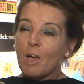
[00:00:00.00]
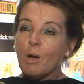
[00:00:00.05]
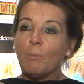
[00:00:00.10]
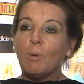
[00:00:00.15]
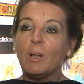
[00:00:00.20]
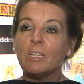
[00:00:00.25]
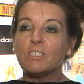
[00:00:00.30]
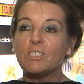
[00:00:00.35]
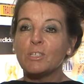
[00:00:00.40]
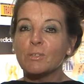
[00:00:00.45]

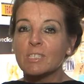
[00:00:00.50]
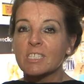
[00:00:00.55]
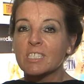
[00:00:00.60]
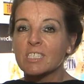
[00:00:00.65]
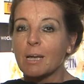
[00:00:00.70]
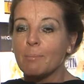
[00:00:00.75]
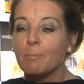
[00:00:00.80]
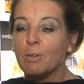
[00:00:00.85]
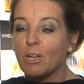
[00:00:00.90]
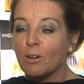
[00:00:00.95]
Well, Dukes
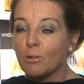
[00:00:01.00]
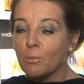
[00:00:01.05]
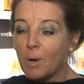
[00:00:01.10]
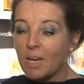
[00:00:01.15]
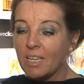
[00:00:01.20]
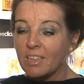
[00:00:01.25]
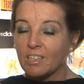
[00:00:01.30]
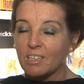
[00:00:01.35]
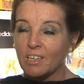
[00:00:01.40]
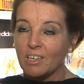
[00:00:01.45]
has come a long
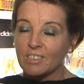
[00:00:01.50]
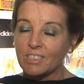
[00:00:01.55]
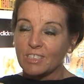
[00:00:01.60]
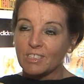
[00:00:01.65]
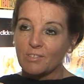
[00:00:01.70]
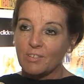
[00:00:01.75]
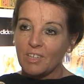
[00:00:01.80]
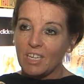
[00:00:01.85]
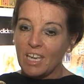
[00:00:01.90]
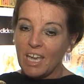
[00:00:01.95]
way in the
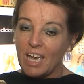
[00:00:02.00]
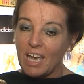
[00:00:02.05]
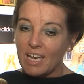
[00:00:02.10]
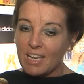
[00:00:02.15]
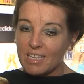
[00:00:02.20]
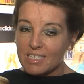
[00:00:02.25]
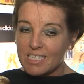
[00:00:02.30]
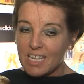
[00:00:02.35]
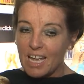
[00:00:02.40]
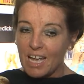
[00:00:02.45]
last 3
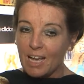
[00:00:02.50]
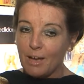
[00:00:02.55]
years.